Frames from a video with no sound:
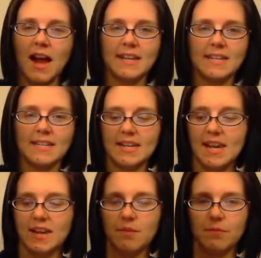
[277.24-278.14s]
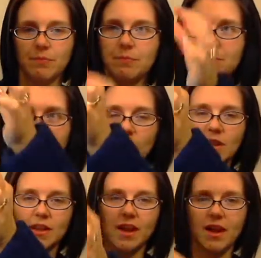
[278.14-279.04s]
I need to knit
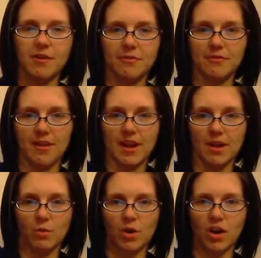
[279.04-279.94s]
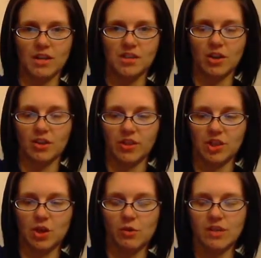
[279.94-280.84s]
between the cuff and where I started the
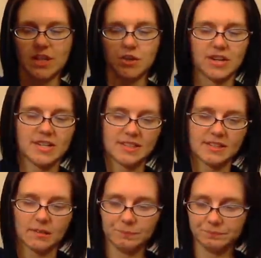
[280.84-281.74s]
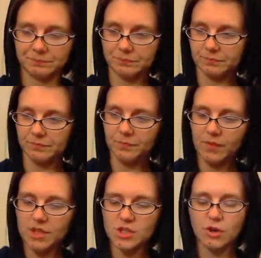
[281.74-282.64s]
toe decreases.
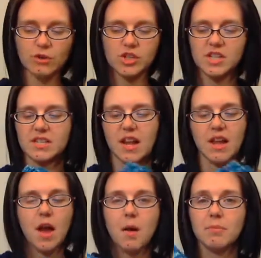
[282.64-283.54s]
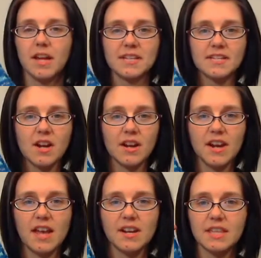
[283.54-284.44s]
So just plain
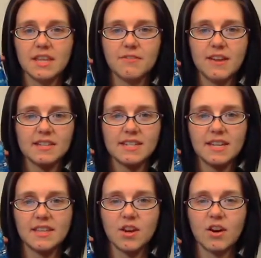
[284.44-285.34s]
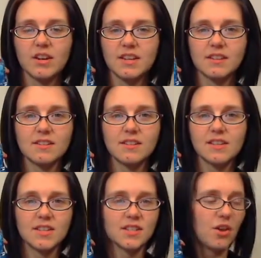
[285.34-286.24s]
stockinette, nothing fancy. The yarn does
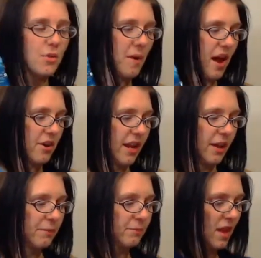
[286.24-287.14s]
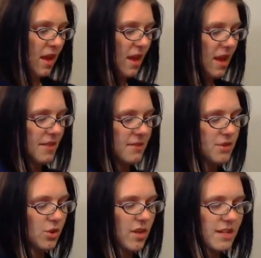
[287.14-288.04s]
all the patterning.
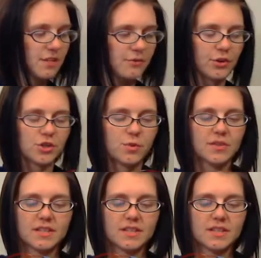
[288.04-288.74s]
So that's the first one.